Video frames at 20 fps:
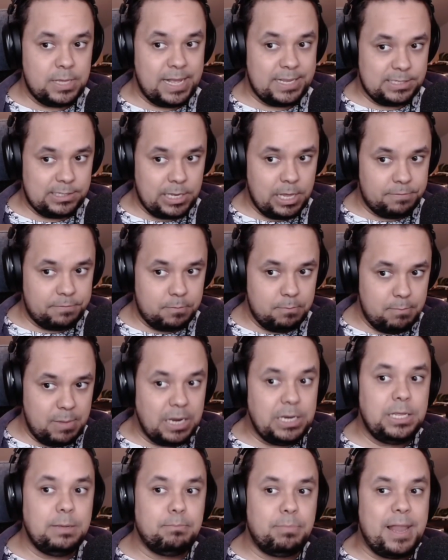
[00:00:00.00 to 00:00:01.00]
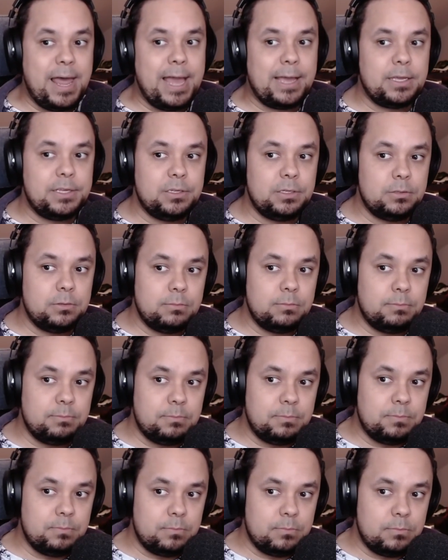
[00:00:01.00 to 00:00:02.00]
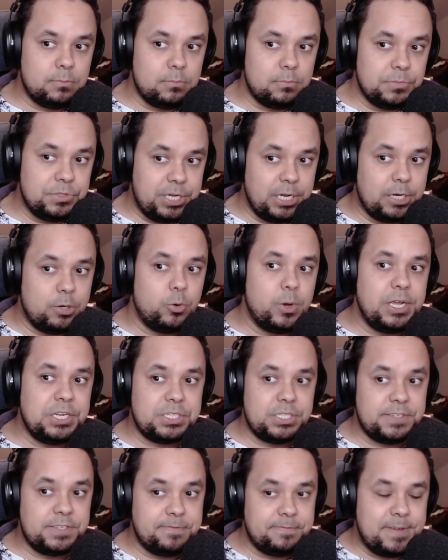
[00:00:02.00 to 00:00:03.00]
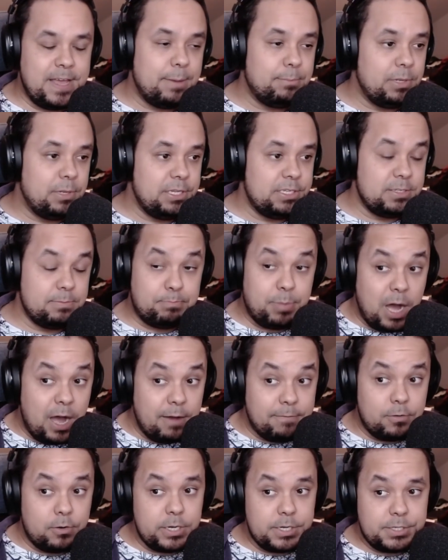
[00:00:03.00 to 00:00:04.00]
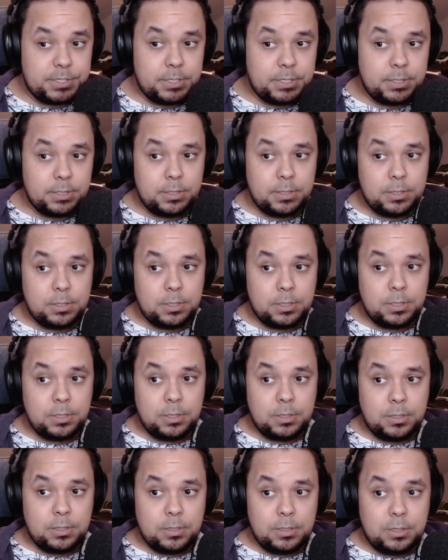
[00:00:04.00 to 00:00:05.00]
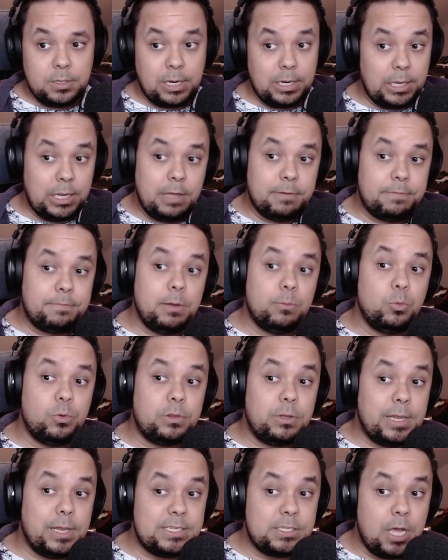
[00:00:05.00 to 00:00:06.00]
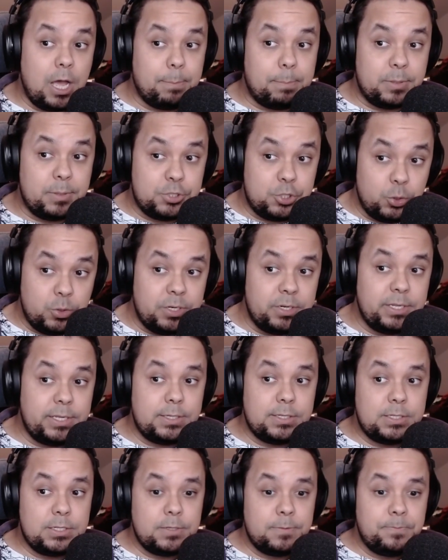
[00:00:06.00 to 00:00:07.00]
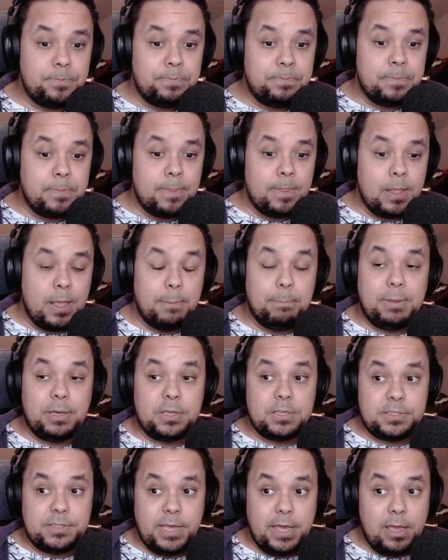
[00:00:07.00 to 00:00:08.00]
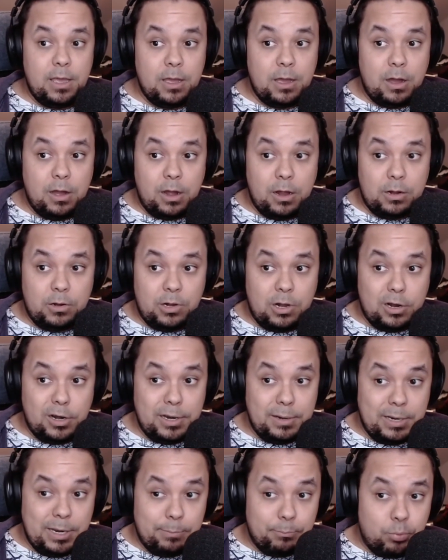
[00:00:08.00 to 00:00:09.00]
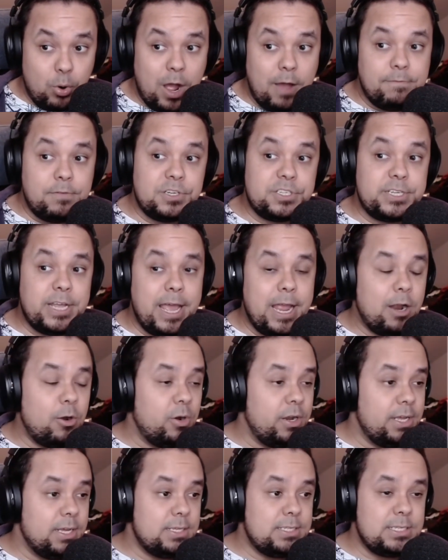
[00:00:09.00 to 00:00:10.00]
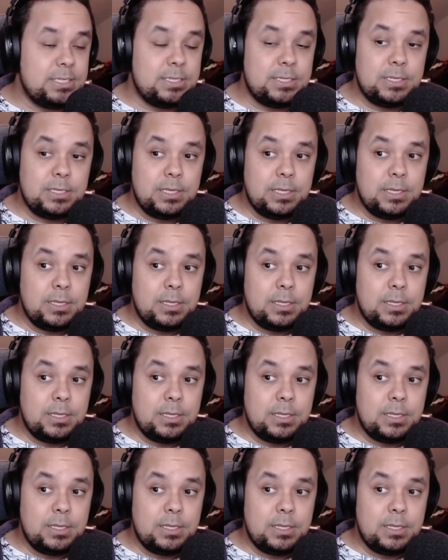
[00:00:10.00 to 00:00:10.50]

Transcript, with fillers: has left many black generations and families impoverished and left them with less opportunities. And because they are in impoverished areas,